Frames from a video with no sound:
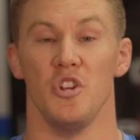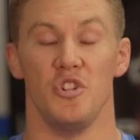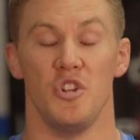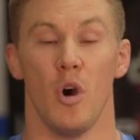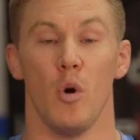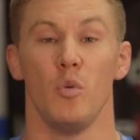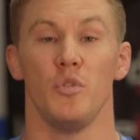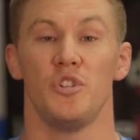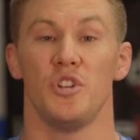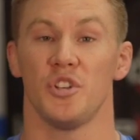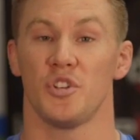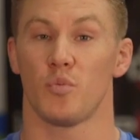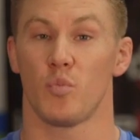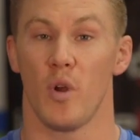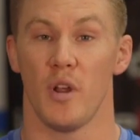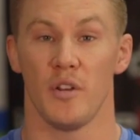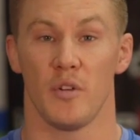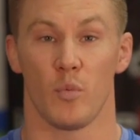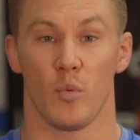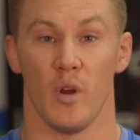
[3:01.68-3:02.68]
don't just
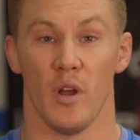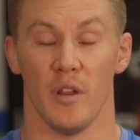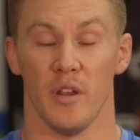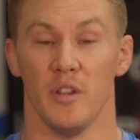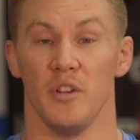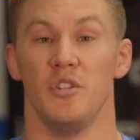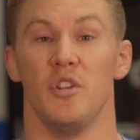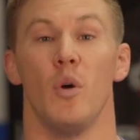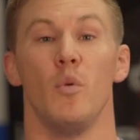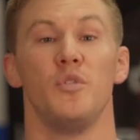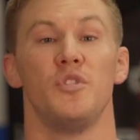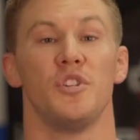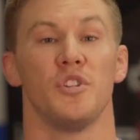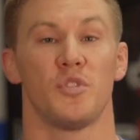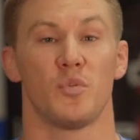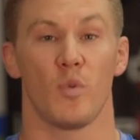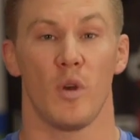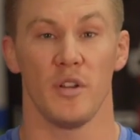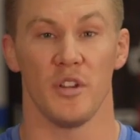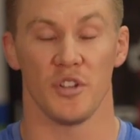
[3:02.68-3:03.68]
run to run, don't
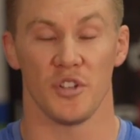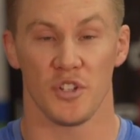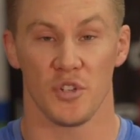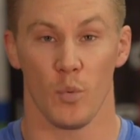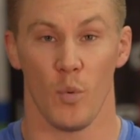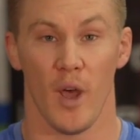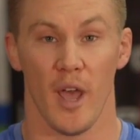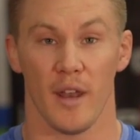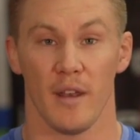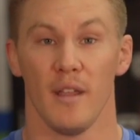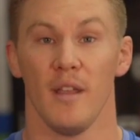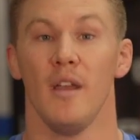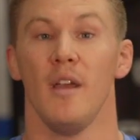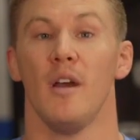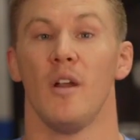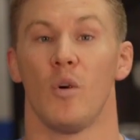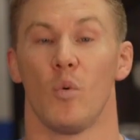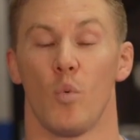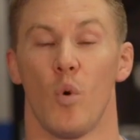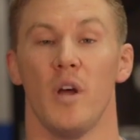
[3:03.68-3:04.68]
just run to sweat,
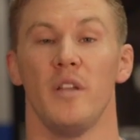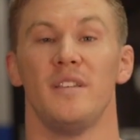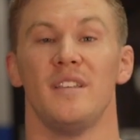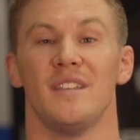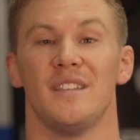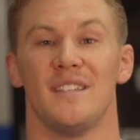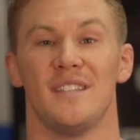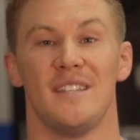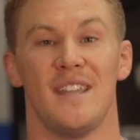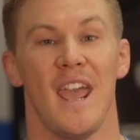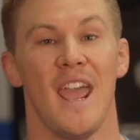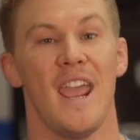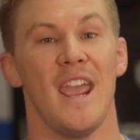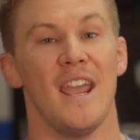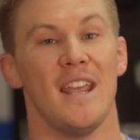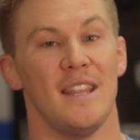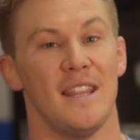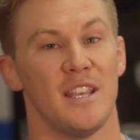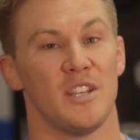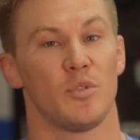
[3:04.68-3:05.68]
run to stay
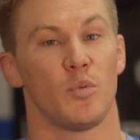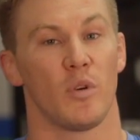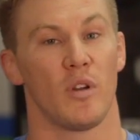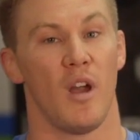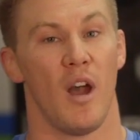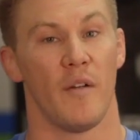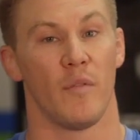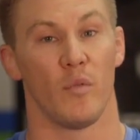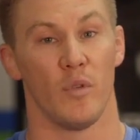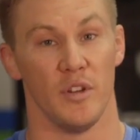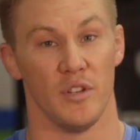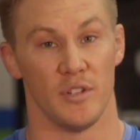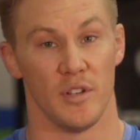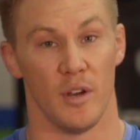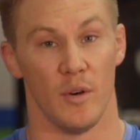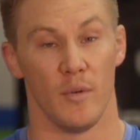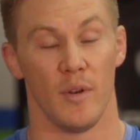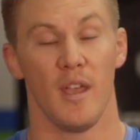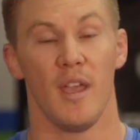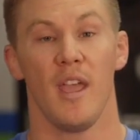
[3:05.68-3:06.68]
in this recovery
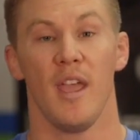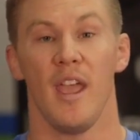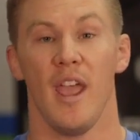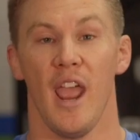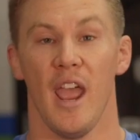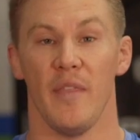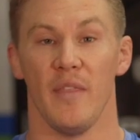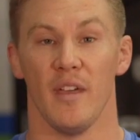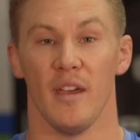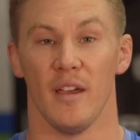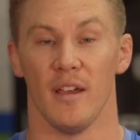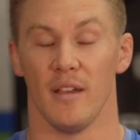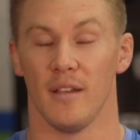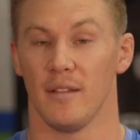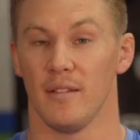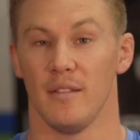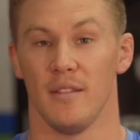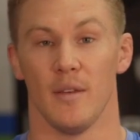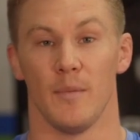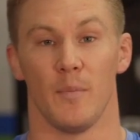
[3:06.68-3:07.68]
zone. And
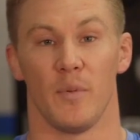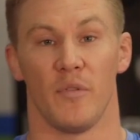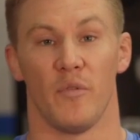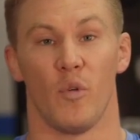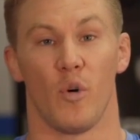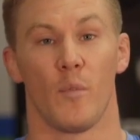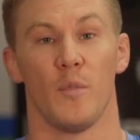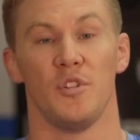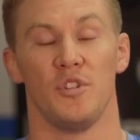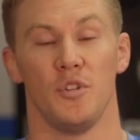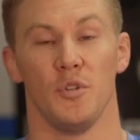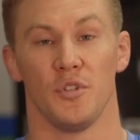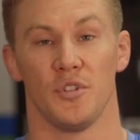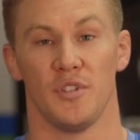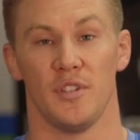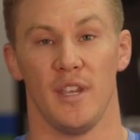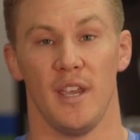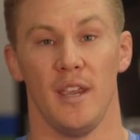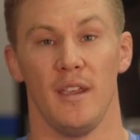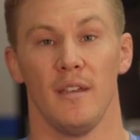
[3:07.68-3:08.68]
the performance you'll
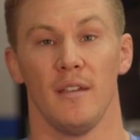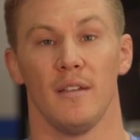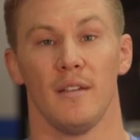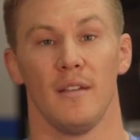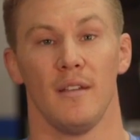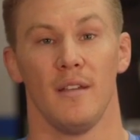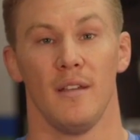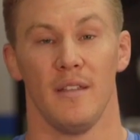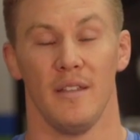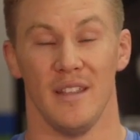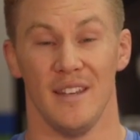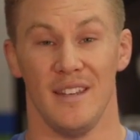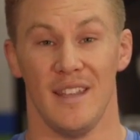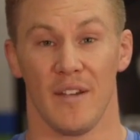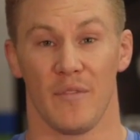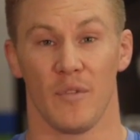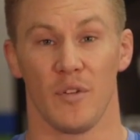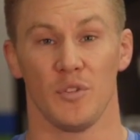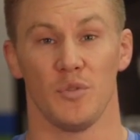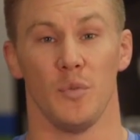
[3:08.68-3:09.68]
see, the
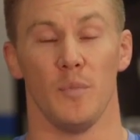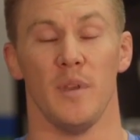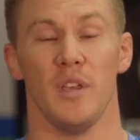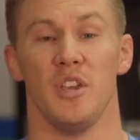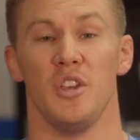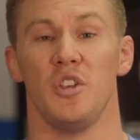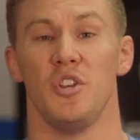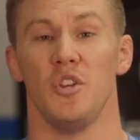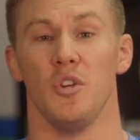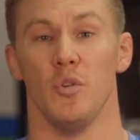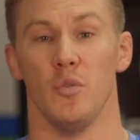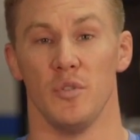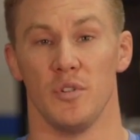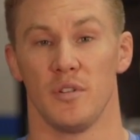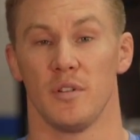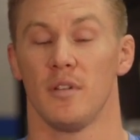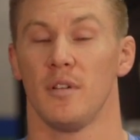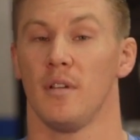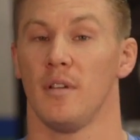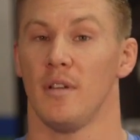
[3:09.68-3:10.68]
difference will be
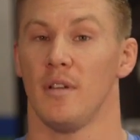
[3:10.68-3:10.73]
huge.